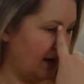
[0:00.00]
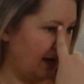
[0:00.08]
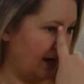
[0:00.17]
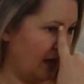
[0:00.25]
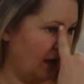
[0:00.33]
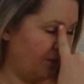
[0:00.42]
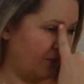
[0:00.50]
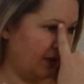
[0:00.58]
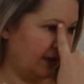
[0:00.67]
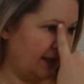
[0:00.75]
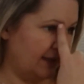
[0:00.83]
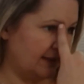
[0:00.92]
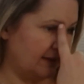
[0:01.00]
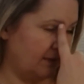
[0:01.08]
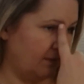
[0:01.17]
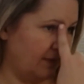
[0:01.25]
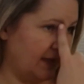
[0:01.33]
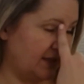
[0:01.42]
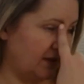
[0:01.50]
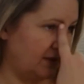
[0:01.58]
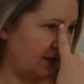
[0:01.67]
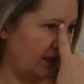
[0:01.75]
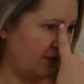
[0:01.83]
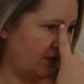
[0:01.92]
and help release muscle
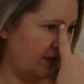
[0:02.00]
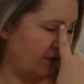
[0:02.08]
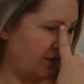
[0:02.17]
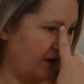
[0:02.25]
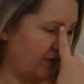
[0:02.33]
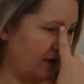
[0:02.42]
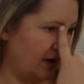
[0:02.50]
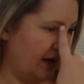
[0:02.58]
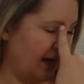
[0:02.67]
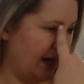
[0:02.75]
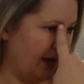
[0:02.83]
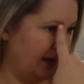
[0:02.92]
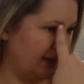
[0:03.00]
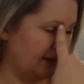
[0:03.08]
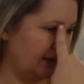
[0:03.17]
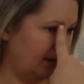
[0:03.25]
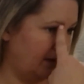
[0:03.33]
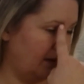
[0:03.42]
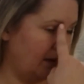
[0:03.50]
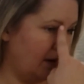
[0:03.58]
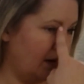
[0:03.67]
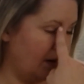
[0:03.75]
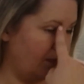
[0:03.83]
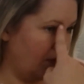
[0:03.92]
tension around our eyes.
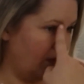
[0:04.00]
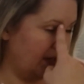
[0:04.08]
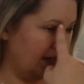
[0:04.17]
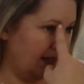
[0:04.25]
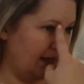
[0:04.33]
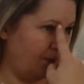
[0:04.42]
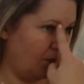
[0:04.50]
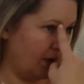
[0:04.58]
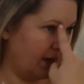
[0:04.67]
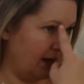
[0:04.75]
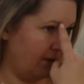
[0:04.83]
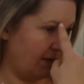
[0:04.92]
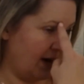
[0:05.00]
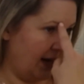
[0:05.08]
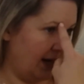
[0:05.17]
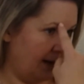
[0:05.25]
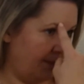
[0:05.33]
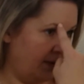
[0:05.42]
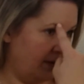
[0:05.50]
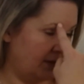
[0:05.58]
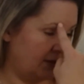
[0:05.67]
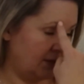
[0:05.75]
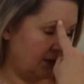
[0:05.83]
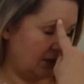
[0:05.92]
We're going to keep working right up
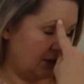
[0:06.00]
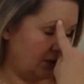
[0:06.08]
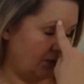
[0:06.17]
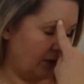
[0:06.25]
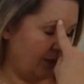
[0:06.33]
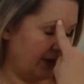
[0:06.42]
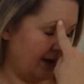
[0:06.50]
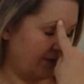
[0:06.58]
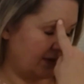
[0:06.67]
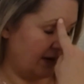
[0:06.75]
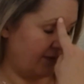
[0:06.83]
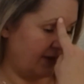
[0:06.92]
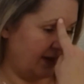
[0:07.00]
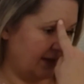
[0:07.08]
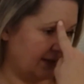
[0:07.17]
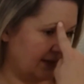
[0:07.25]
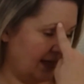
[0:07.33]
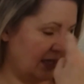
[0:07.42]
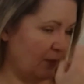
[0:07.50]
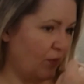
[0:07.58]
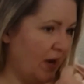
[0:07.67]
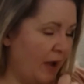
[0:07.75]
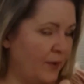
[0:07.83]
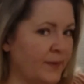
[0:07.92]
to where we left off at the inside of the
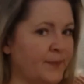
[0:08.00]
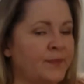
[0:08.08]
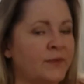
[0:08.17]
brow.